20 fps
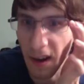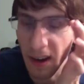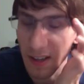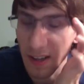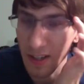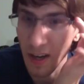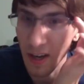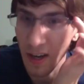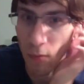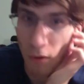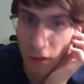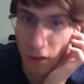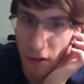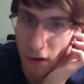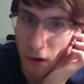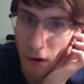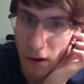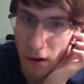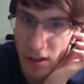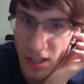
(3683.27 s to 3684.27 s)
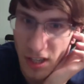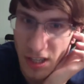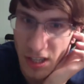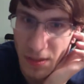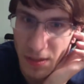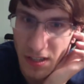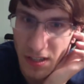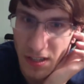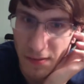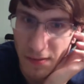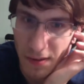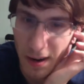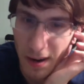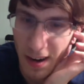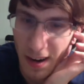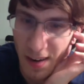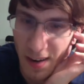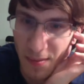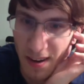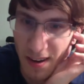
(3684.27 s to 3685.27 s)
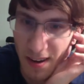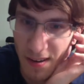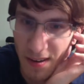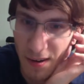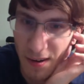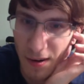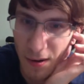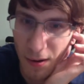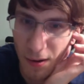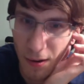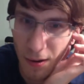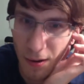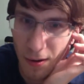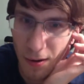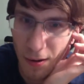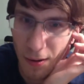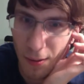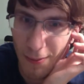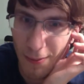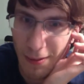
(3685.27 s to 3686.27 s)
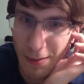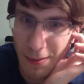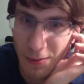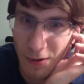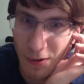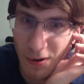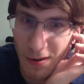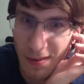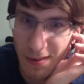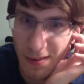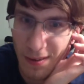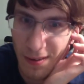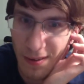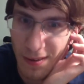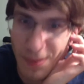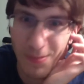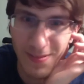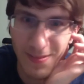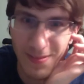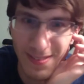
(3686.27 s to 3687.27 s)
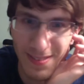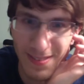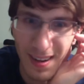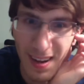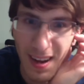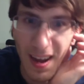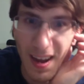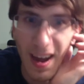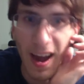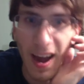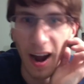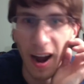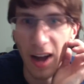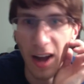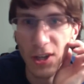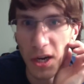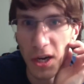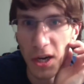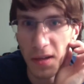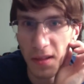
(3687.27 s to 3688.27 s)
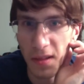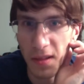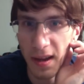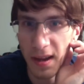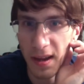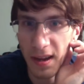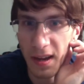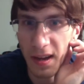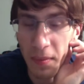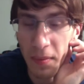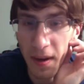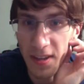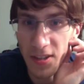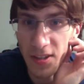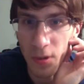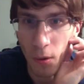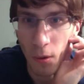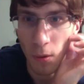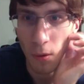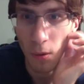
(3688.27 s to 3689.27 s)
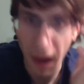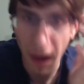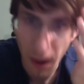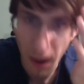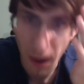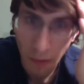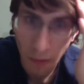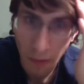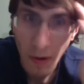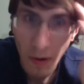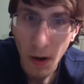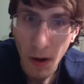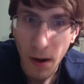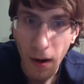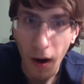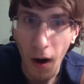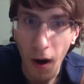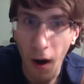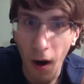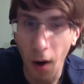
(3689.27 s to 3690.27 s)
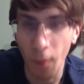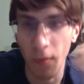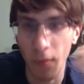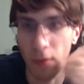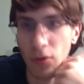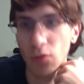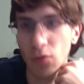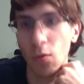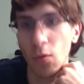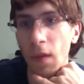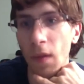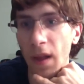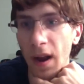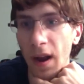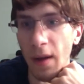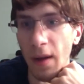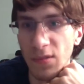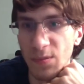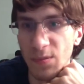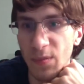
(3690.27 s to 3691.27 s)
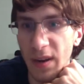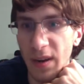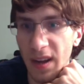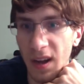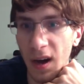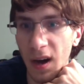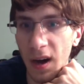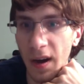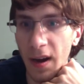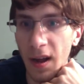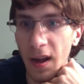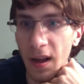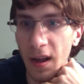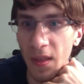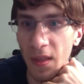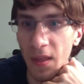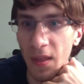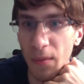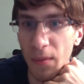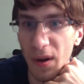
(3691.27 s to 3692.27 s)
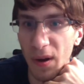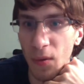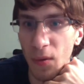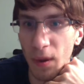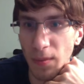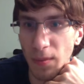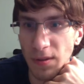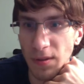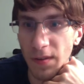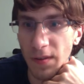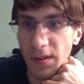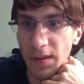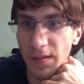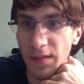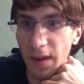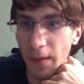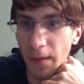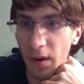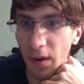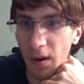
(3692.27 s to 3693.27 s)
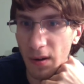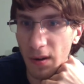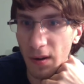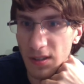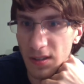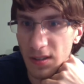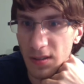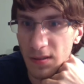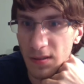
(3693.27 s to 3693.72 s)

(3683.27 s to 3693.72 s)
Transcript: is like one of the hardest SPs to find. I'm like, no, I want more of them. I checked like eBay sold out. There was one that I was bidding on. The bid went up to $55.